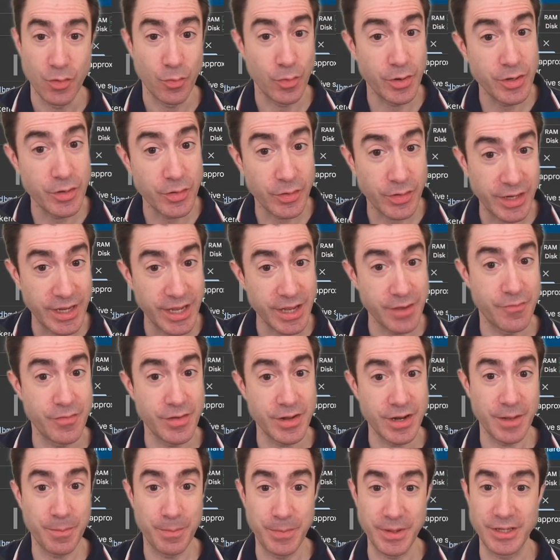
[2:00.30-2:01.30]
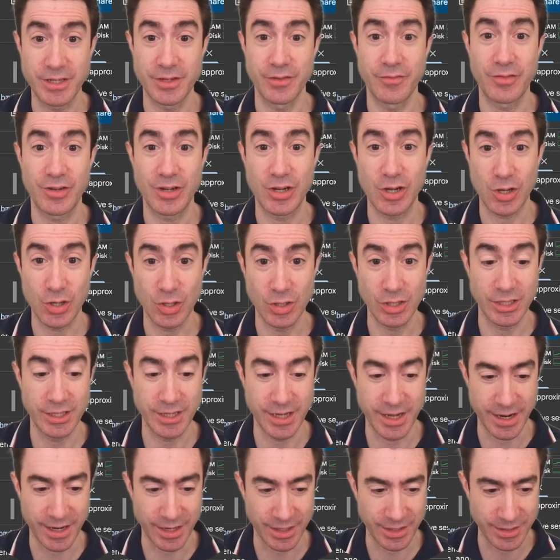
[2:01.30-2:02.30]
when you're given a bit of
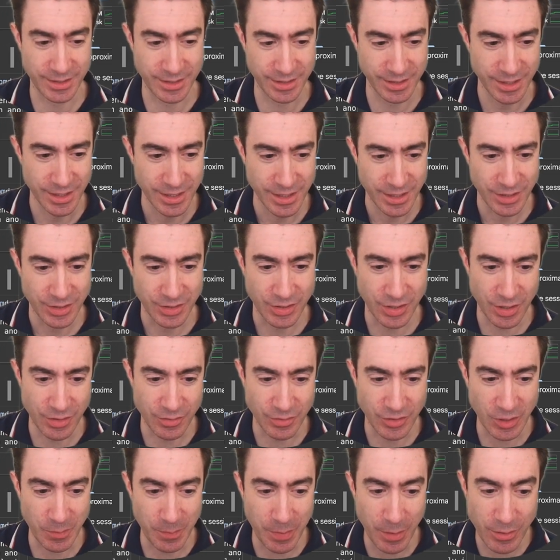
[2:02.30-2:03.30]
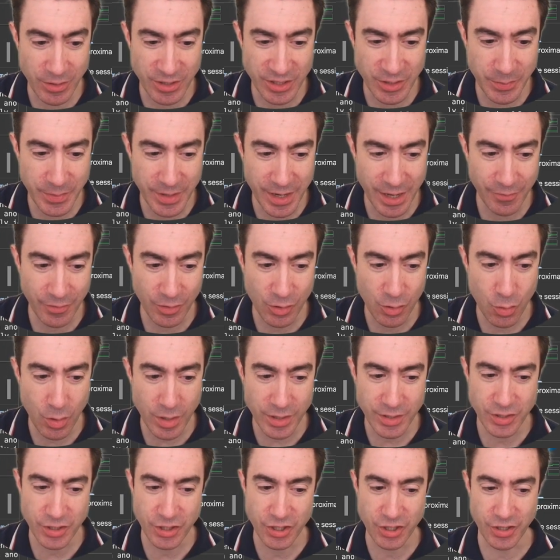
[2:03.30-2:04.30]
context. So supposing we have a
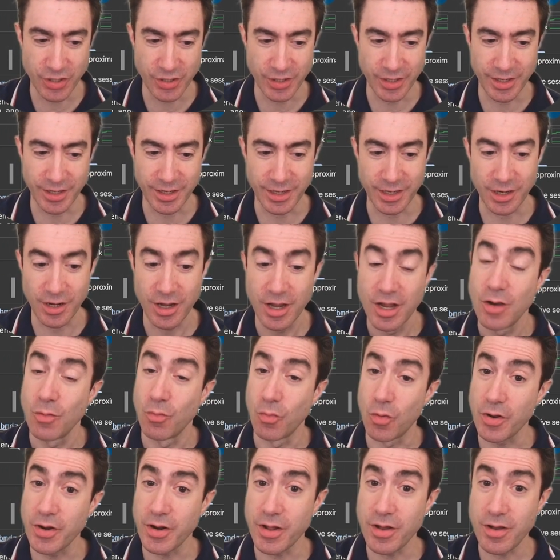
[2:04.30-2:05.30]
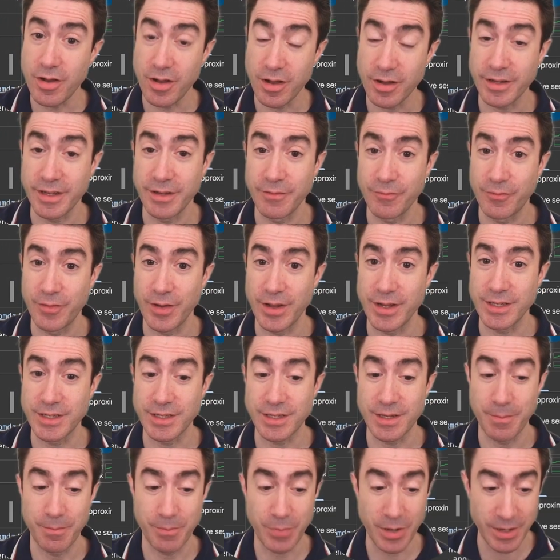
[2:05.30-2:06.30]
question like, what are Hugging
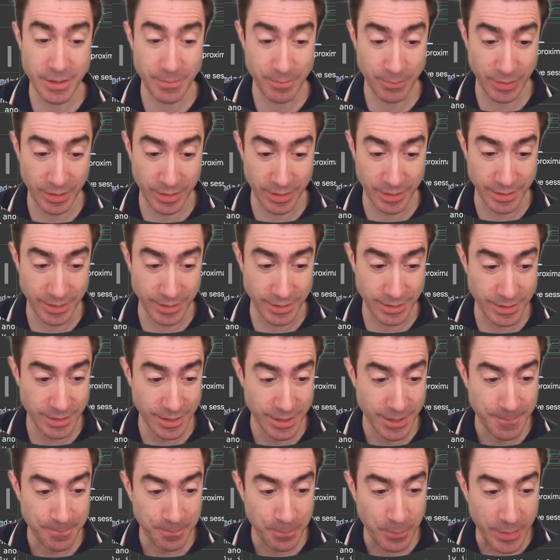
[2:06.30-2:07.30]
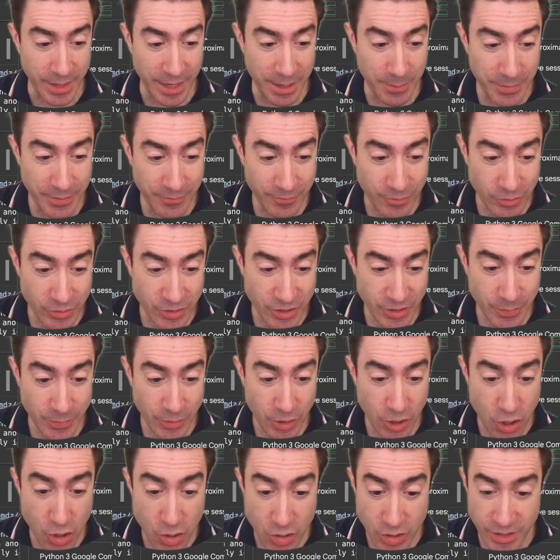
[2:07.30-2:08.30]
Face pipelines? And we've got some
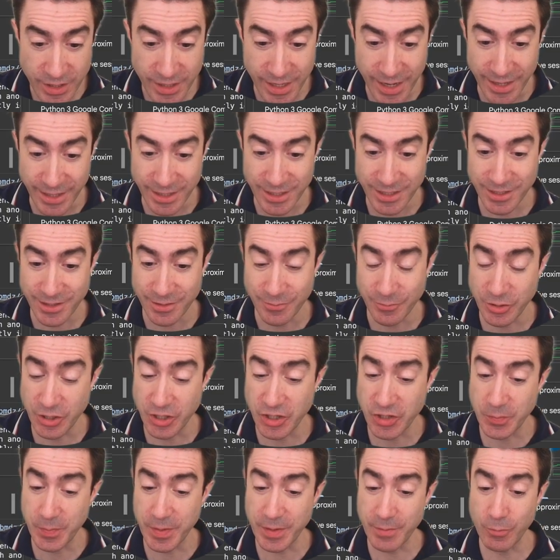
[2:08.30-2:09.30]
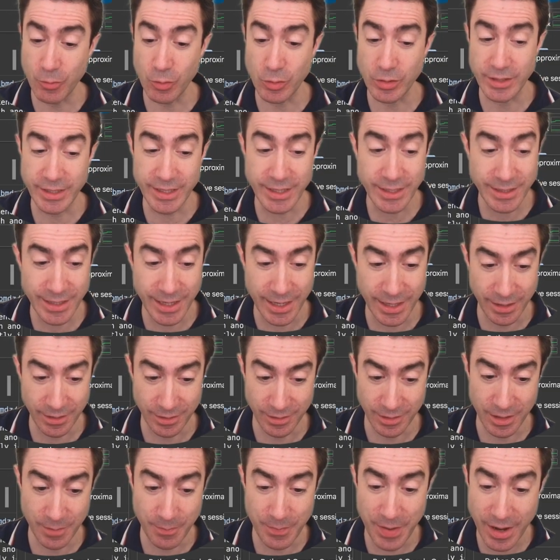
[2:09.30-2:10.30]
context, which is a bit more
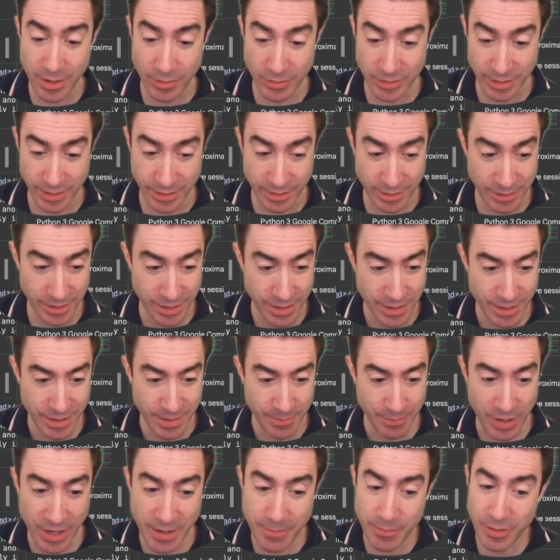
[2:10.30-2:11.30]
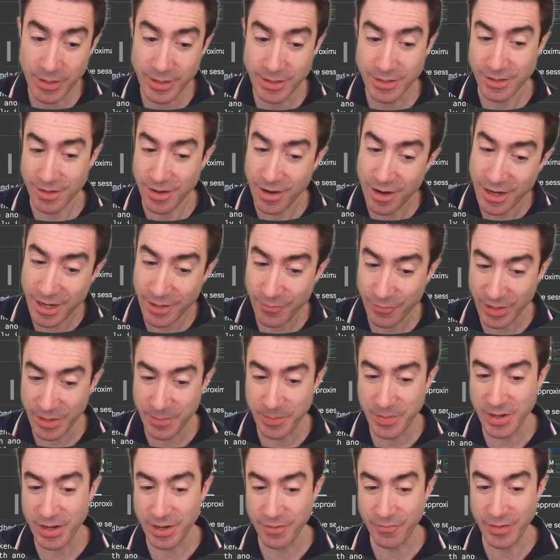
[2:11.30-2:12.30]
detail about it. Pipelines are a high-level
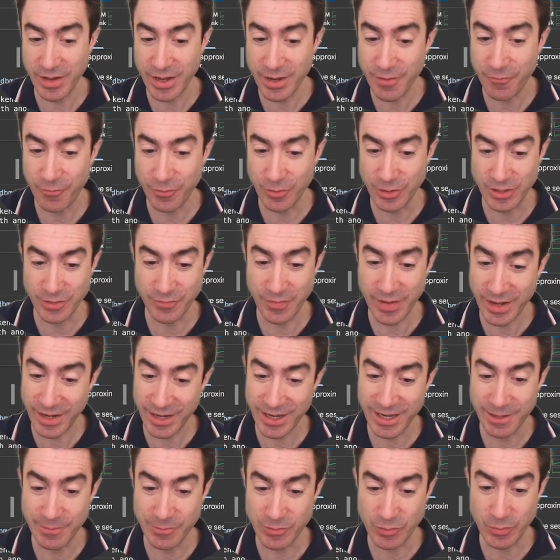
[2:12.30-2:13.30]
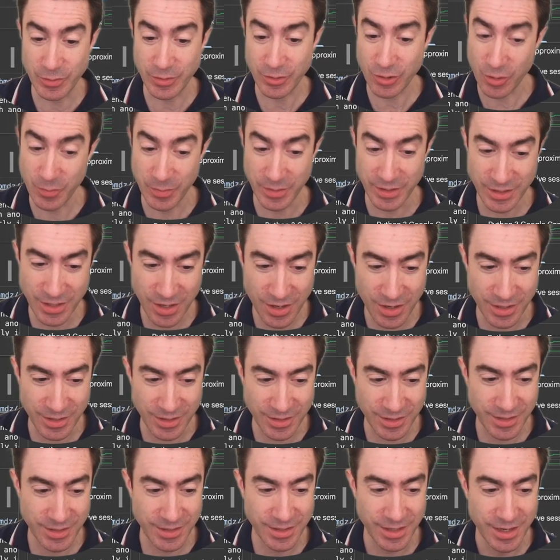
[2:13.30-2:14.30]
API for inference of LLMs with common
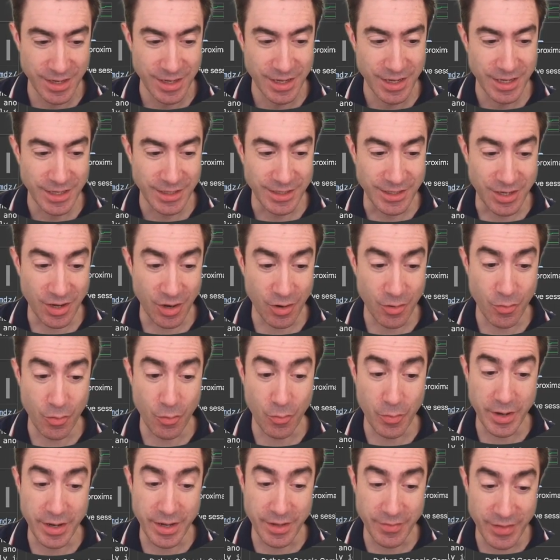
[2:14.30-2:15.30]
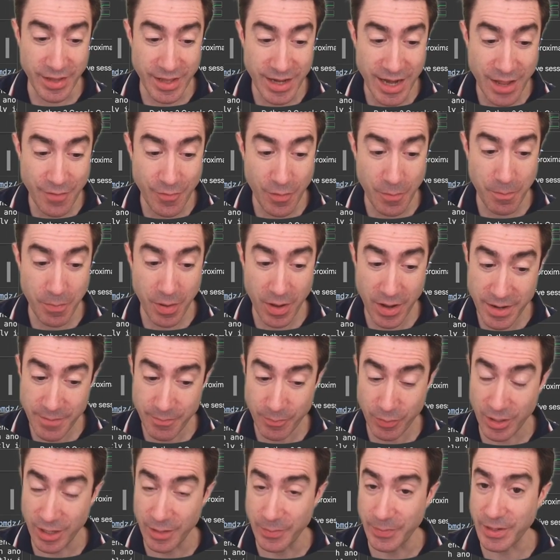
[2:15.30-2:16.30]
tasks. So we can then have a
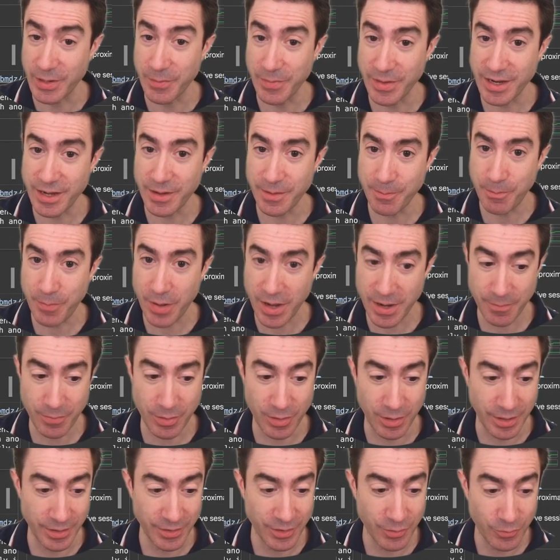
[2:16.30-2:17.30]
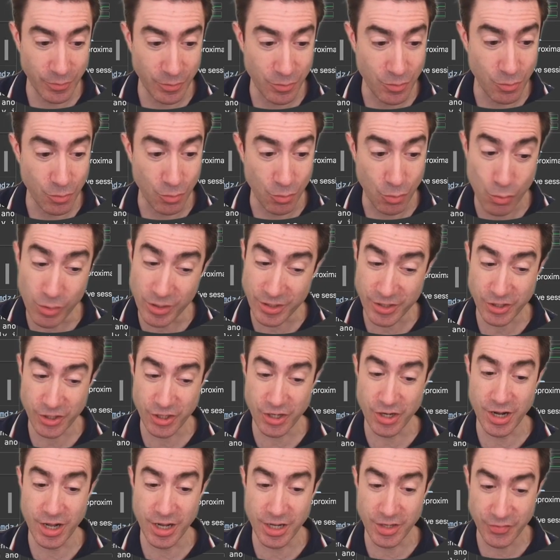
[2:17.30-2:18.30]
pipeline. We can make a pipeline that we'll call
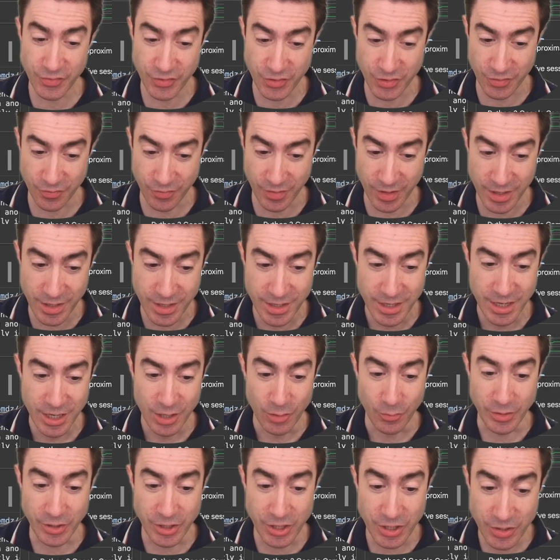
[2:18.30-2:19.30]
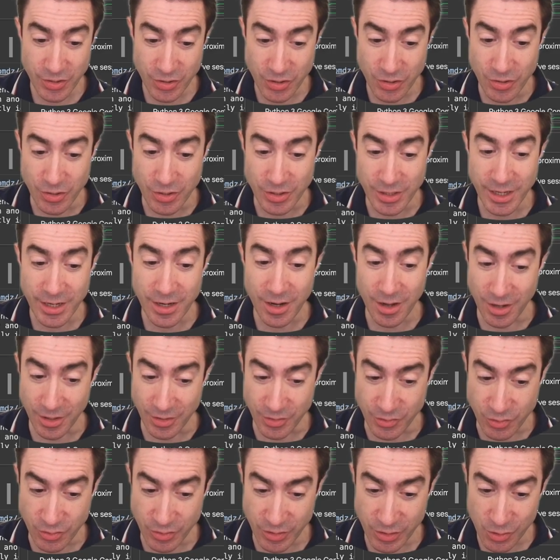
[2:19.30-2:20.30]
question answerer, which is good at
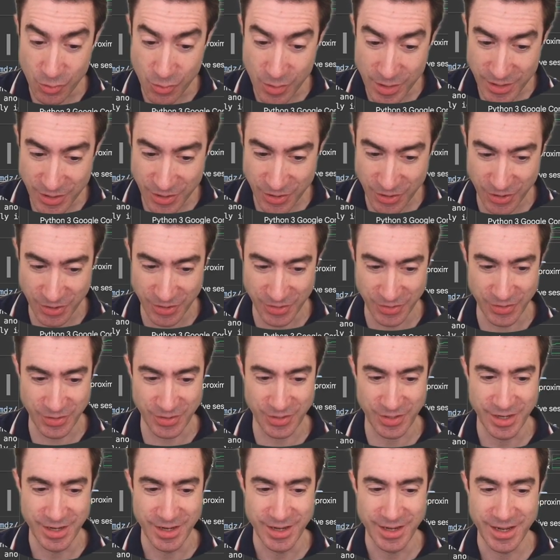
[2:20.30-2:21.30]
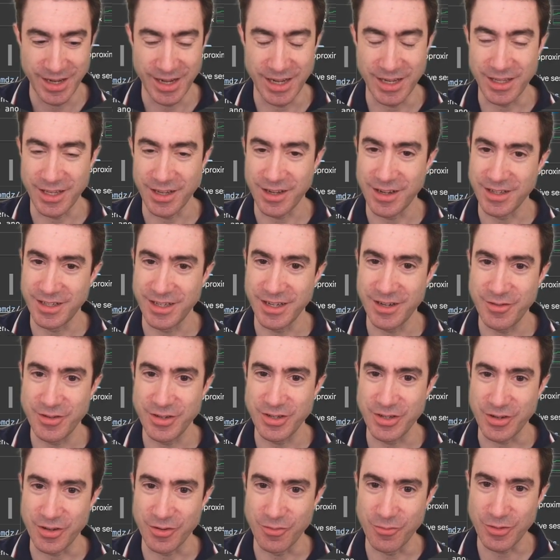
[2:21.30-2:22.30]
answering questions. And the idea
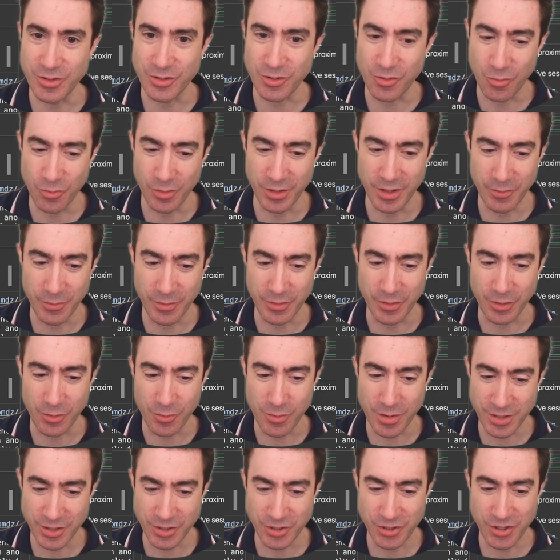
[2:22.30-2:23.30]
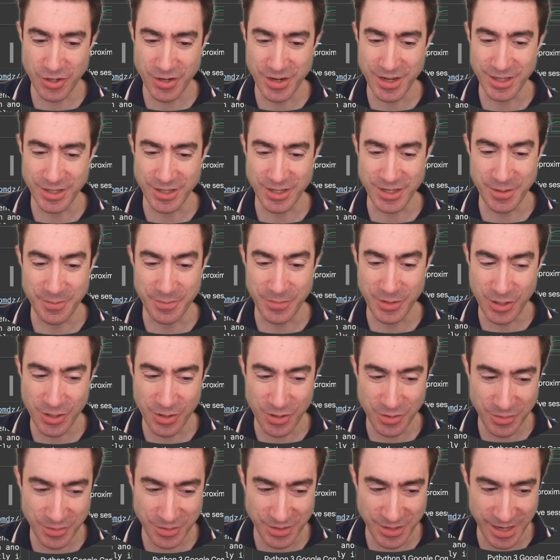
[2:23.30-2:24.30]
is you can always call it with a question and some
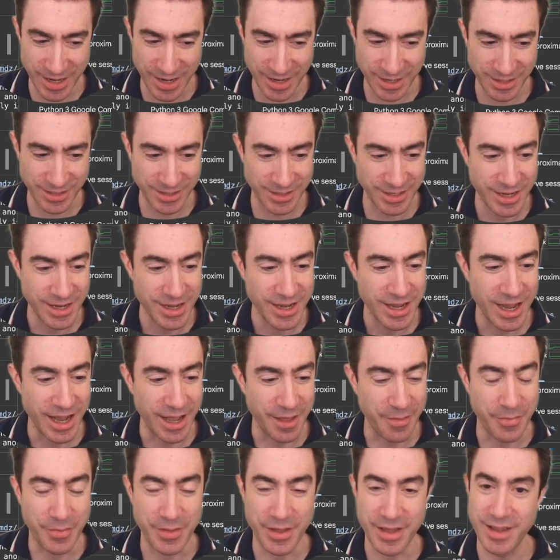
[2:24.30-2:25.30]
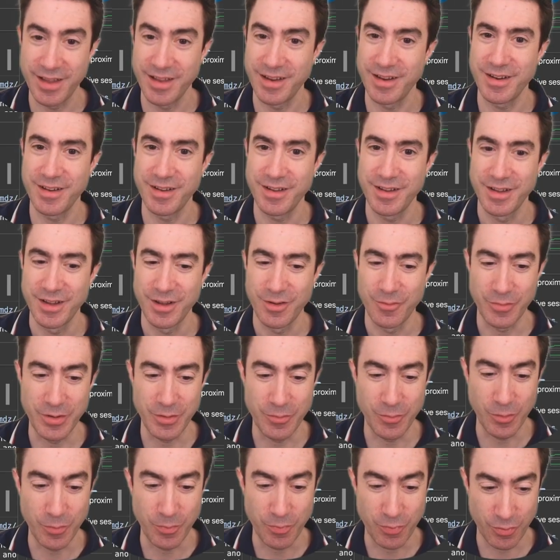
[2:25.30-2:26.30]
context. And then we
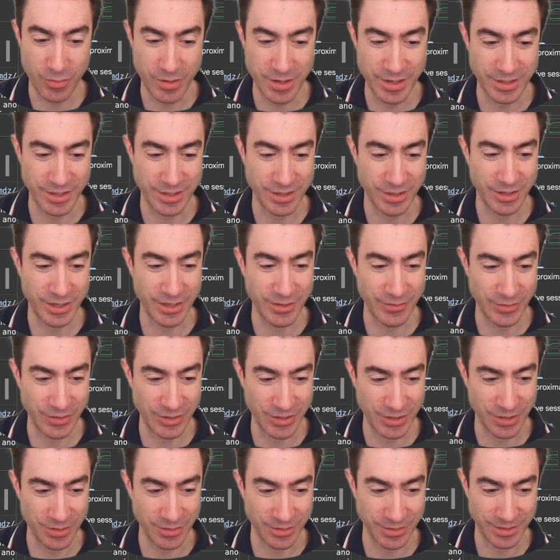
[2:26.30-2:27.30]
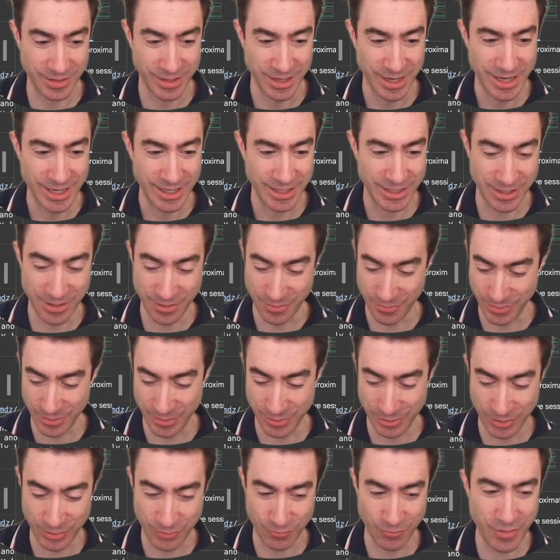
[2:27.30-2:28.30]
will print the result. So
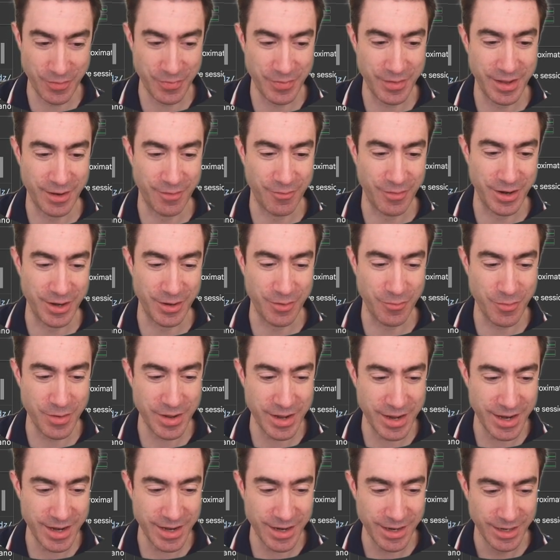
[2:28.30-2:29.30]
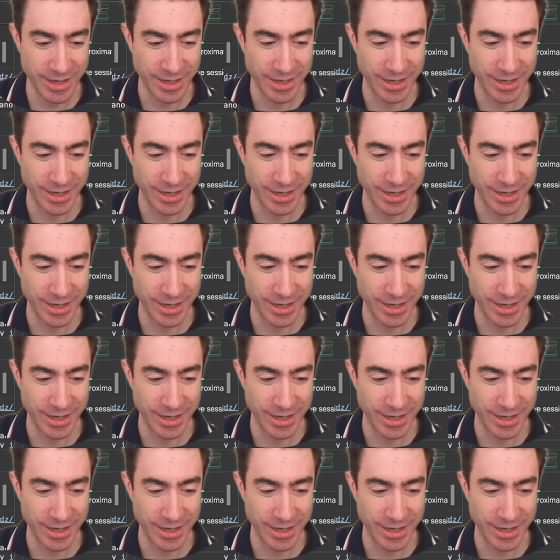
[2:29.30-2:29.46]
I'll just run that right away.